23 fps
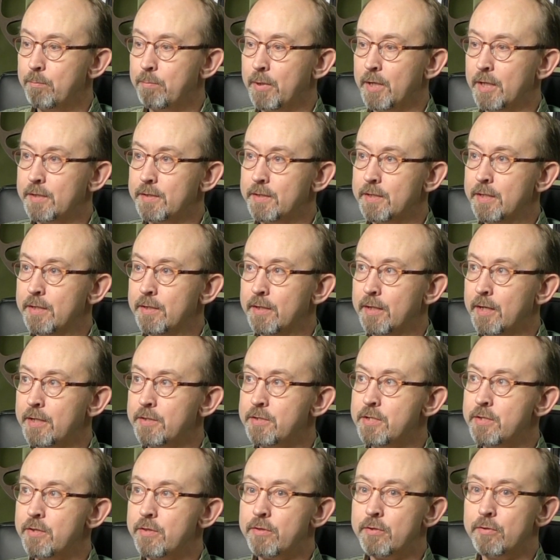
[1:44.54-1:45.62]
But in the
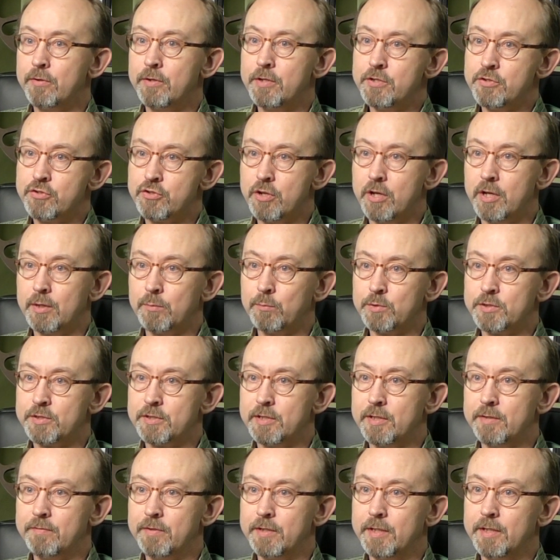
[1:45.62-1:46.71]
1930s, Jean was
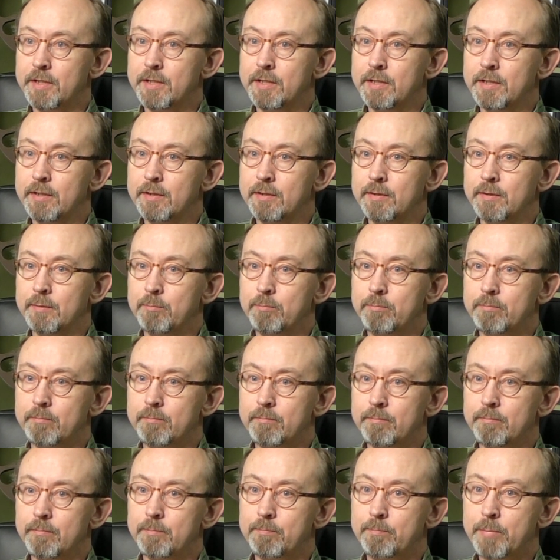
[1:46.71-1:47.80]
living in
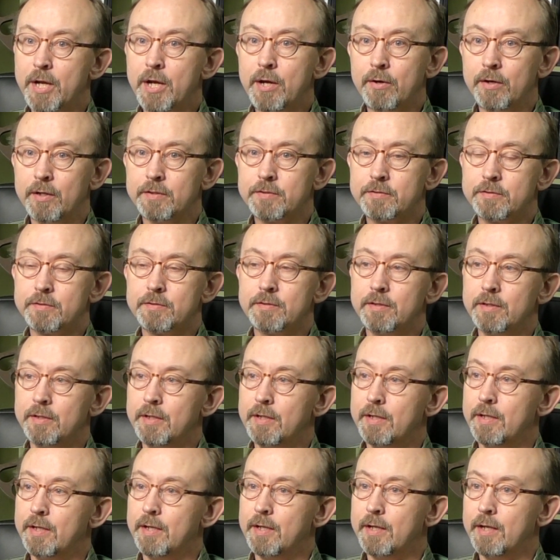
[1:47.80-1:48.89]
Paris,
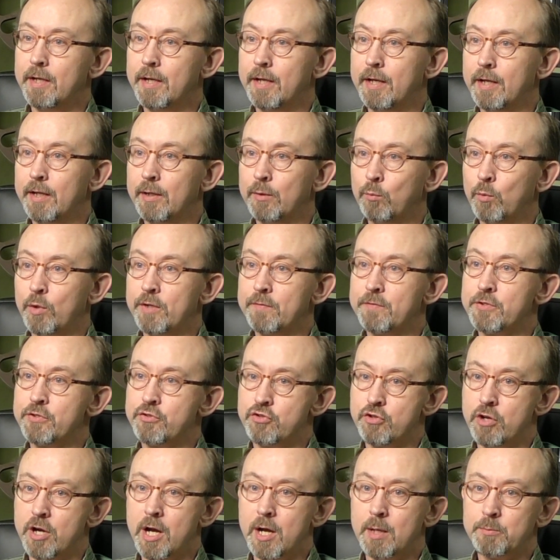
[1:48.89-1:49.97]
and one of his
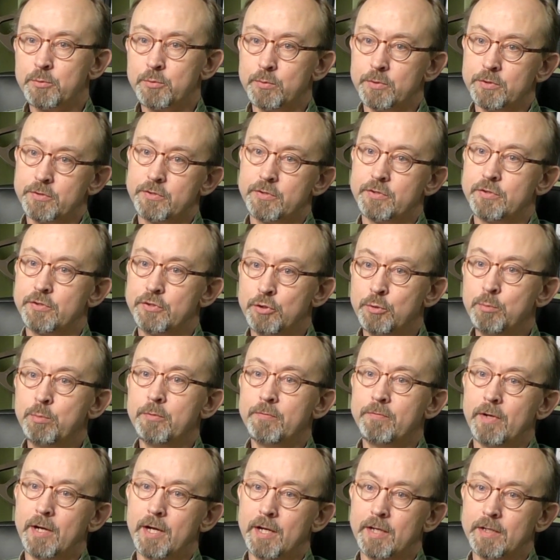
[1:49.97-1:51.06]
jobs was to
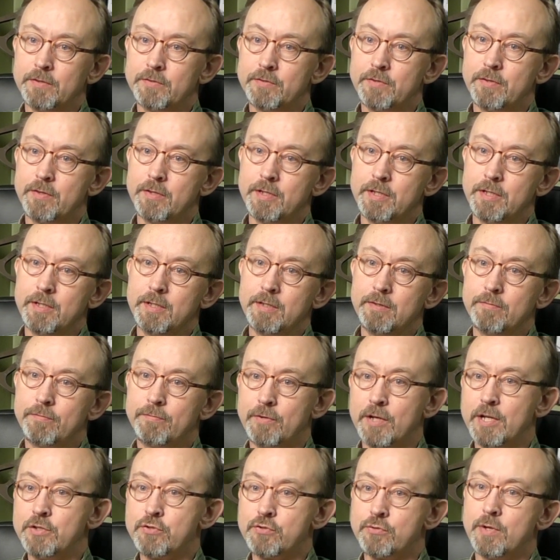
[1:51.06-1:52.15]
supervise the
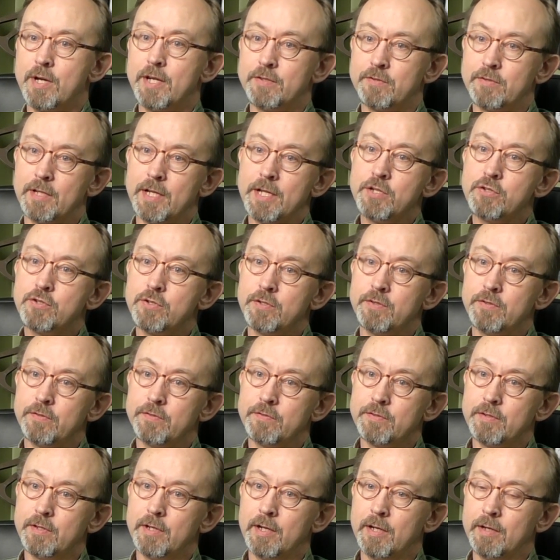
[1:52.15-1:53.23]
French
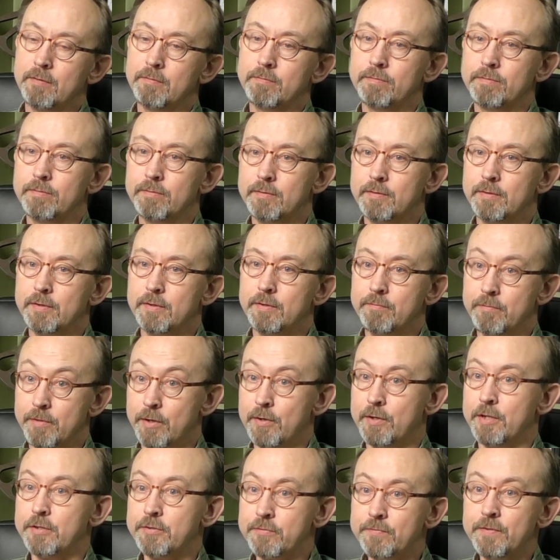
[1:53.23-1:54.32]
translations of
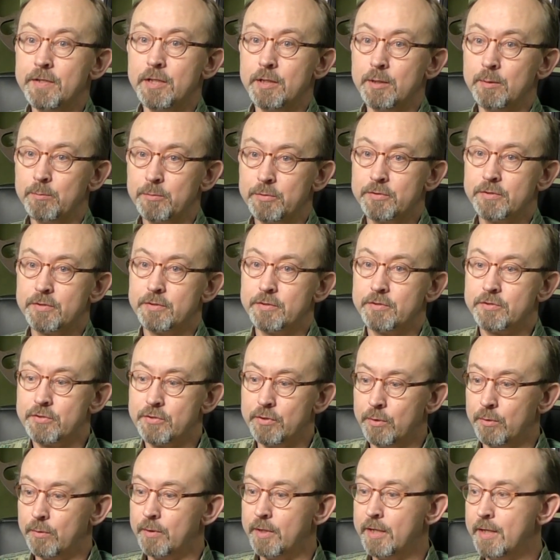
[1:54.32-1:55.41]
various films.
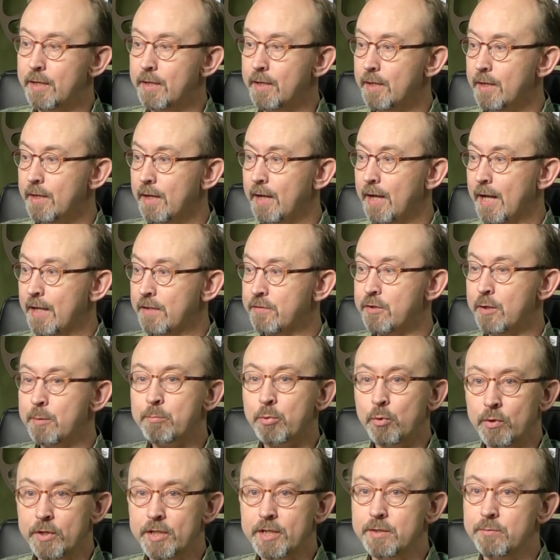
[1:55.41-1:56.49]
So at
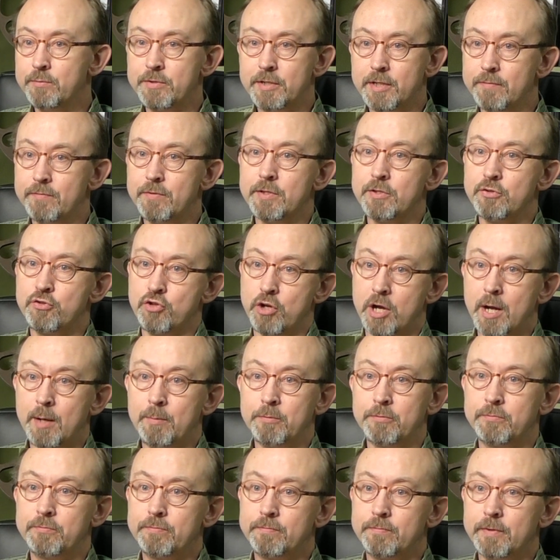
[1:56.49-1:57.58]
some point, he was given the
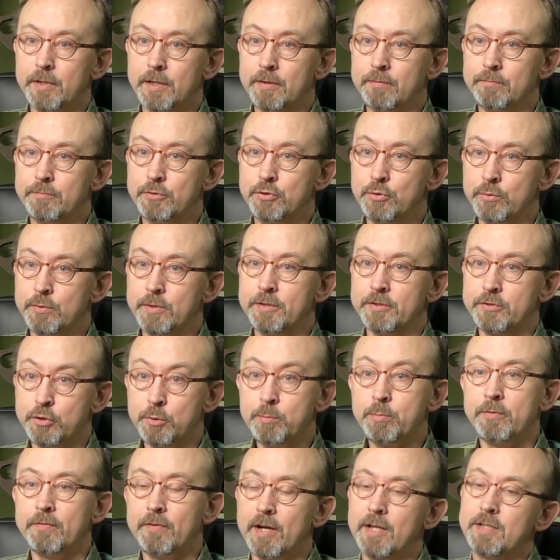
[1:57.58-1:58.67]
job of
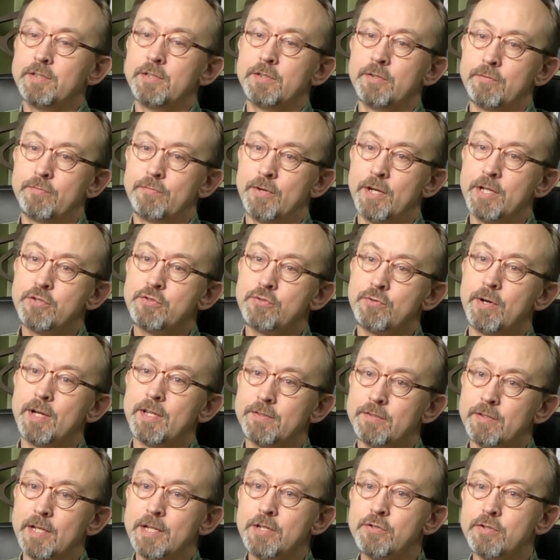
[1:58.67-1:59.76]
supervising the French
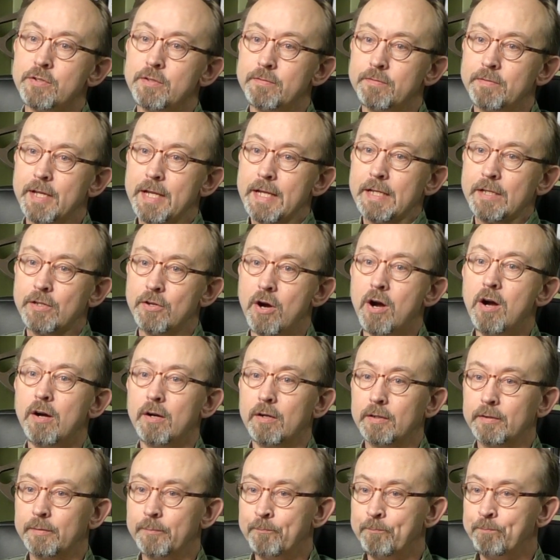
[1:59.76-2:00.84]
translation of King
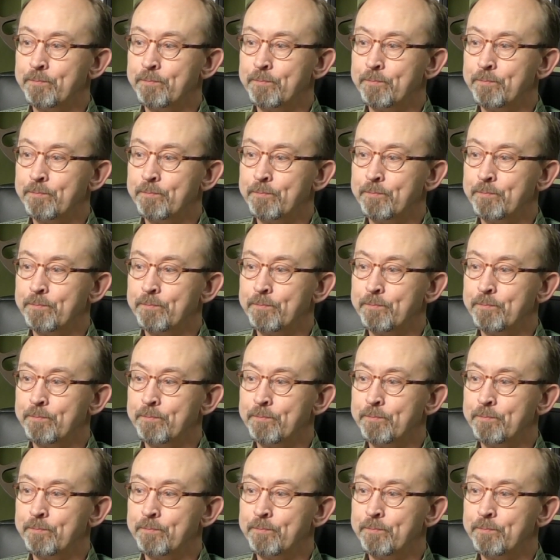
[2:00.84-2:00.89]
Kong.